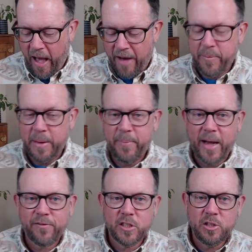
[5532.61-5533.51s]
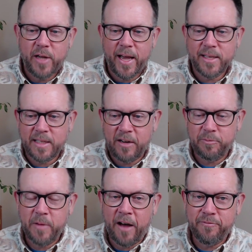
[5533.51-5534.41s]
I've been back for two days and I've,
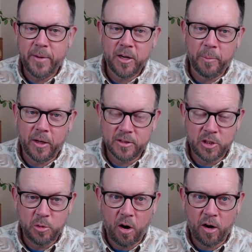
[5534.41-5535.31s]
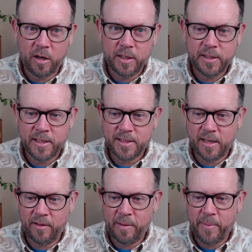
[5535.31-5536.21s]
I've pickleballed too hard instead
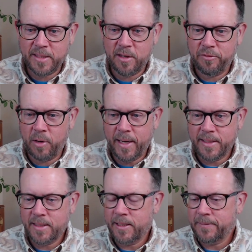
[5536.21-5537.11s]
of letting myself rest.